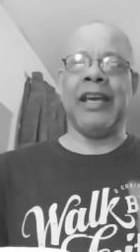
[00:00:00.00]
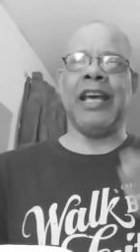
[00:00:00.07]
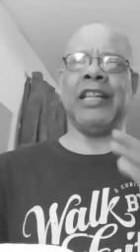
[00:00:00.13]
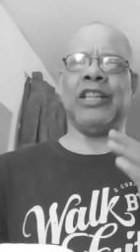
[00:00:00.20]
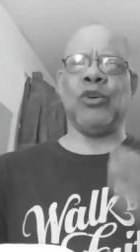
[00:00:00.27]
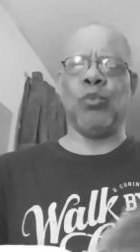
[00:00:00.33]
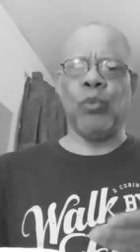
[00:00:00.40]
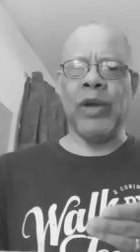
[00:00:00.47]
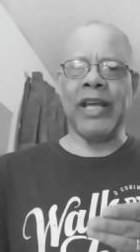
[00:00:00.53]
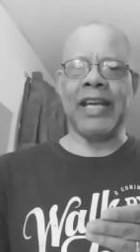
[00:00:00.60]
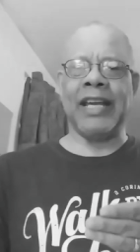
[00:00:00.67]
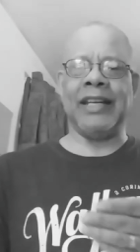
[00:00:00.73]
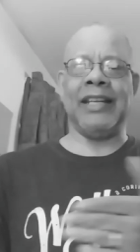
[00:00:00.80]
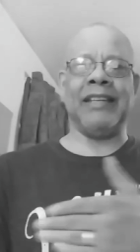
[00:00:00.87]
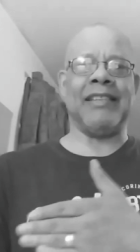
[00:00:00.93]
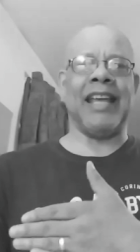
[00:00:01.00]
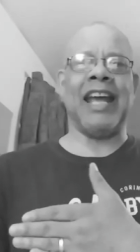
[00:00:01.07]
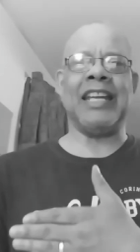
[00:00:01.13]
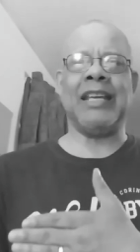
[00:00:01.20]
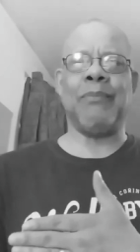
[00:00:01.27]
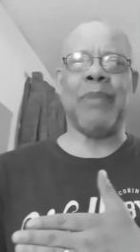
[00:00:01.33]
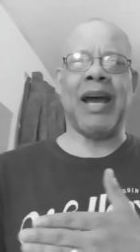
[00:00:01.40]
And the wicked is
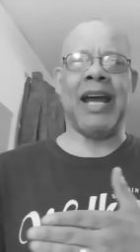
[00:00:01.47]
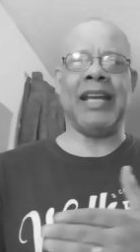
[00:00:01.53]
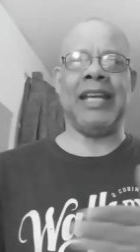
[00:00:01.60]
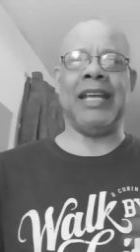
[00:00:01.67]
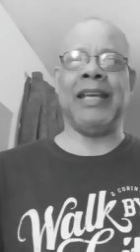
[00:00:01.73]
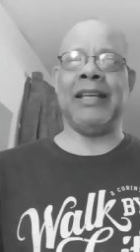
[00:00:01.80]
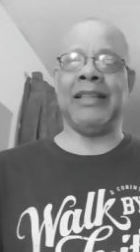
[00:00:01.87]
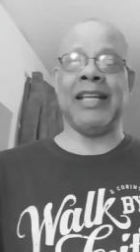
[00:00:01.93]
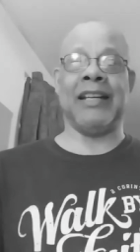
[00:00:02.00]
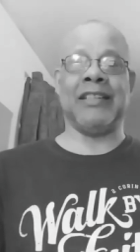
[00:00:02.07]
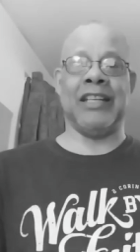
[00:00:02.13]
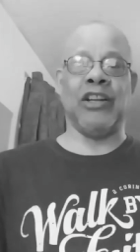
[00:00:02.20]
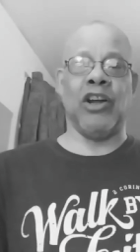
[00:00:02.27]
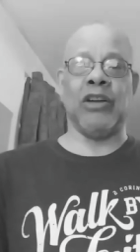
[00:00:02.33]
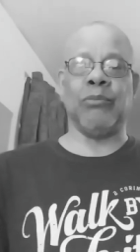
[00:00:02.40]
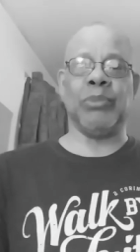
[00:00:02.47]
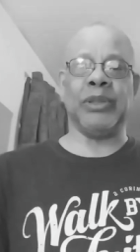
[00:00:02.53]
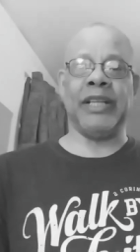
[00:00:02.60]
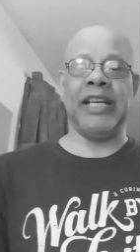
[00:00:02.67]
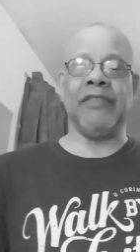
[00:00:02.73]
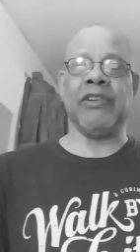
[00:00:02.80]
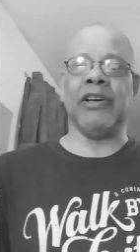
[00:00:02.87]
anybody that's an
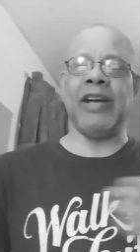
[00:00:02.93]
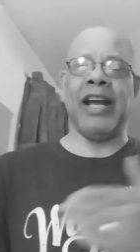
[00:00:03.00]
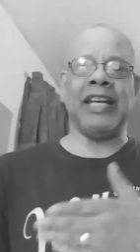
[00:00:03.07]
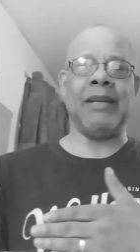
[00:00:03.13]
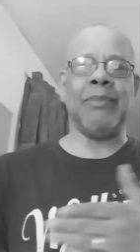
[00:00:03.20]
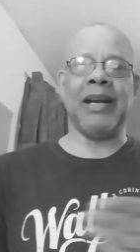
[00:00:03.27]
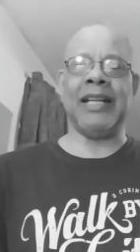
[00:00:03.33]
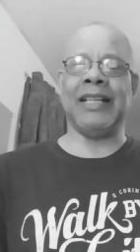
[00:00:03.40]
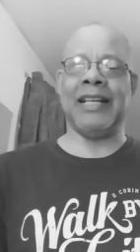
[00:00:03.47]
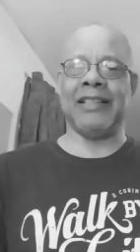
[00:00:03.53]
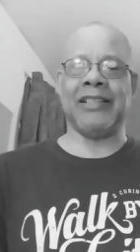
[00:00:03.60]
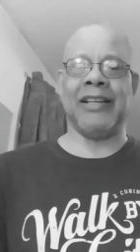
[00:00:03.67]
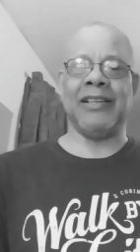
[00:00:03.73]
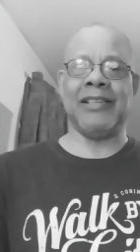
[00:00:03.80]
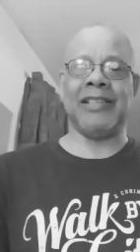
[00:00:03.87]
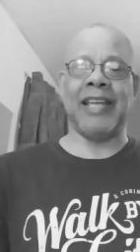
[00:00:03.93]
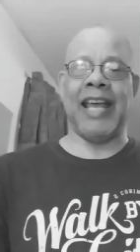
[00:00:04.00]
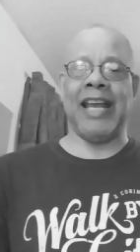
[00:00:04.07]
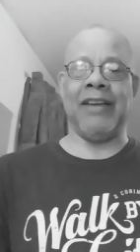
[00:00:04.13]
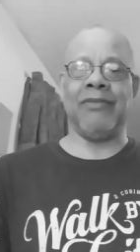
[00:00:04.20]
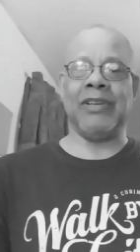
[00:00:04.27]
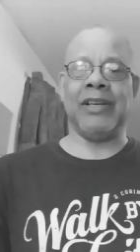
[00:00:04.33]
unbeliever, anybody that's
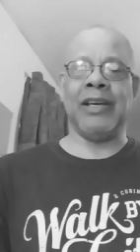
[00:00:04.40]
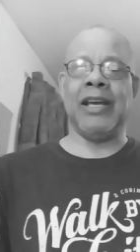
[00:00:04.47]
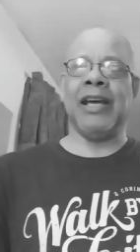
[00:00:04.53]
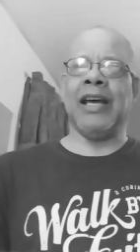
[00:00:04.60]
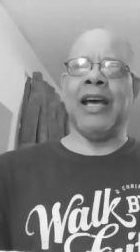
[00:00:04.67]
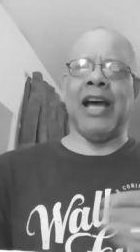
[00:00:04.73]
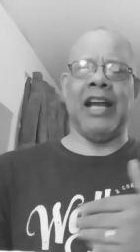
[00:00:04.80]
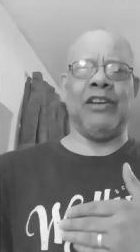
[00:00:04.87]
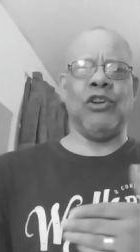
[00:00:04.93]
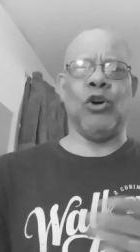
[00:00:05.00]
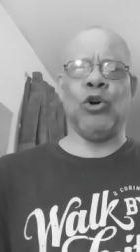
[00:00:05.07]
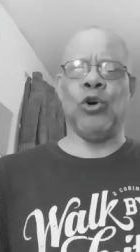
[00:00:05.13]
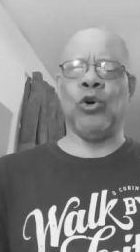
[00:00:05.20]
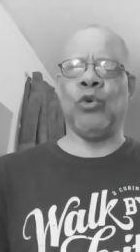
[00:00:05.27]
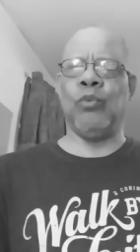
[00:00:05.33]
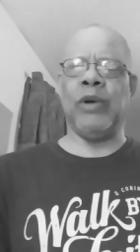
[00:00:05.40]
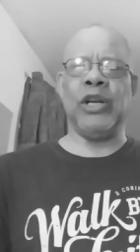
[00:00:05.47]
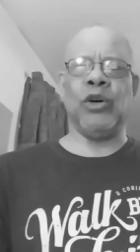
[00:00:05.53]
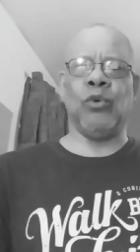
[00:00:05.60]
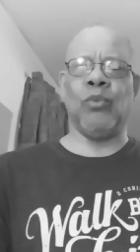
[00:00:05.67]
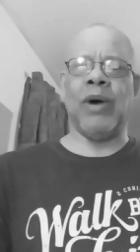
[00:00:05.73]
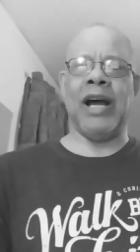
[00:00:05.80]
unsaved. I know we
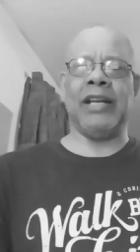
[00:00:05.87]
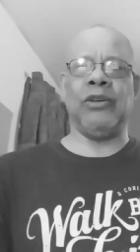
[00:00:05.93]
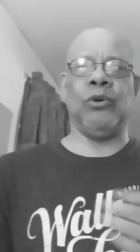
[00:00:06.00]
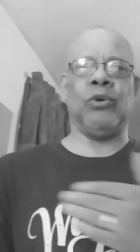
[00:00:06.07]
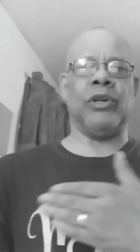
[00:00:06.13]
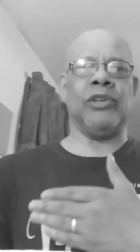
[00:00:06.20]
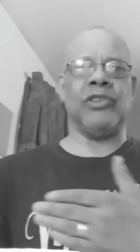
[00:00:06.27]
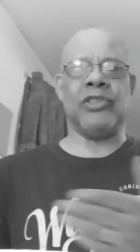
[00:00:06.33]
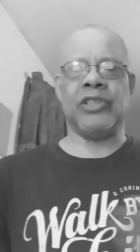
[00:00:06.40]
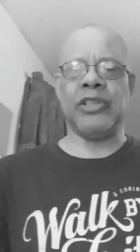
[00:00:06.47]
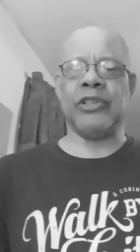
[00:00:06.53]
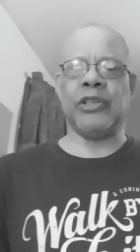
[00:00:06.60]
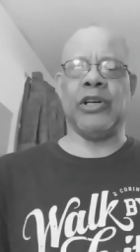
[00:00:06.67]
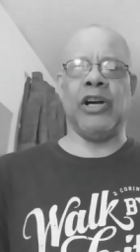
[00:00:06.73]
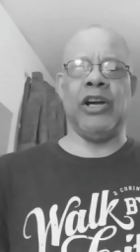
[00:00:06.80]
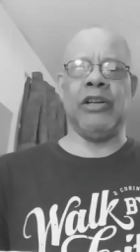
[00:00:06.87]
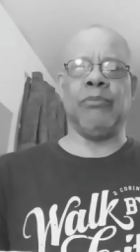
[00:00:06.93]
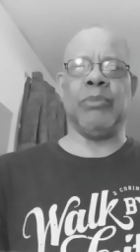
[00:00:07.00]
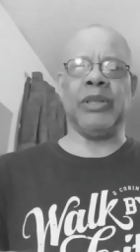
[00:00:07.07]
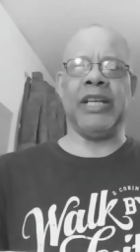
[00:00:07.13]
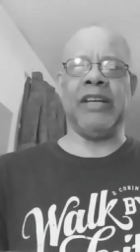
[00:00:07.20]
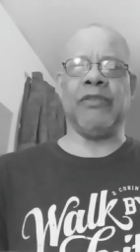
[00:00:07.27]
don't want to consider
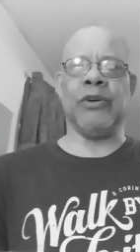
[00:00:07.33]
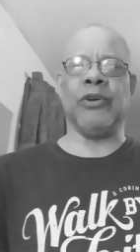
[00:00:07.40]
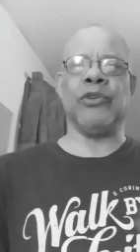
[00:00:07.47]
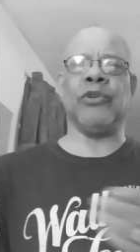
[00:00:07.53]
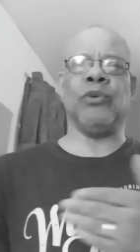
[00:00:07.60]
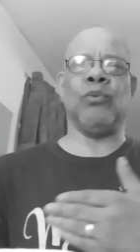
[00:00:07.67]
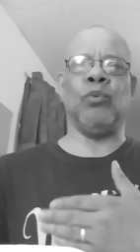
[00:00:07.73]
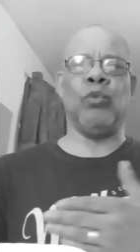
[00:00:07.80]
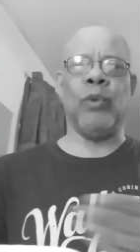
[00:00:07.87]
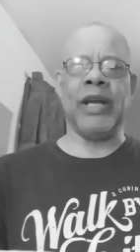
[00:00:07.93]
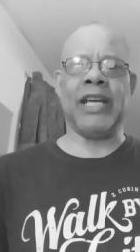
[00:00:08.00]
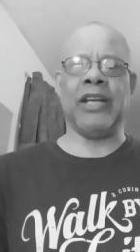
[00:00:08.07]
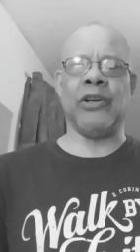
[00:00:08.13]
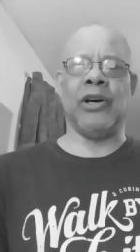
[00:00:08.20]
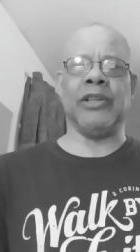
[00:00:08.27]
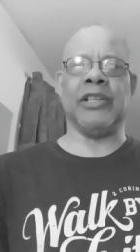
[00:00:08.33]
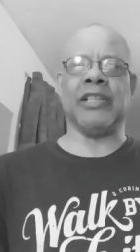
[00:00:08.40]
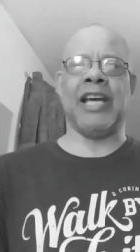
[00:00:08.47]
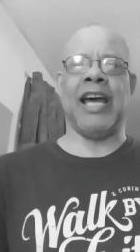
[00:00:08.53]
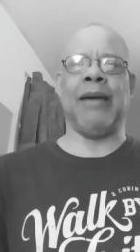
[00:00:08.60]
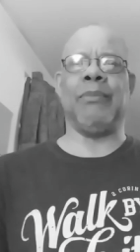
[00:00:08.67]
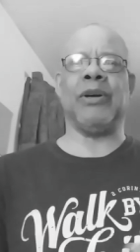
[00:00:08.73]
unbelievers wicked all the
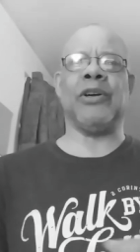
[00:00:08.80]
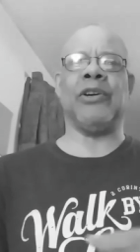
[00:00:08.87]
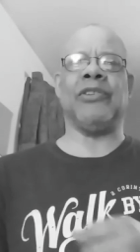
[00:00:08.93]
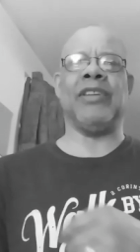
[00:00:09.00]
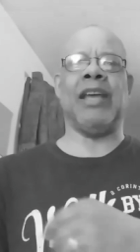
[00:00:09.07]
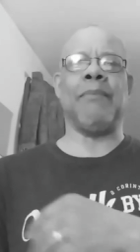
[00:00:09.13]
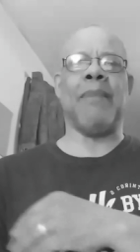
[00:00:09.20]
time because they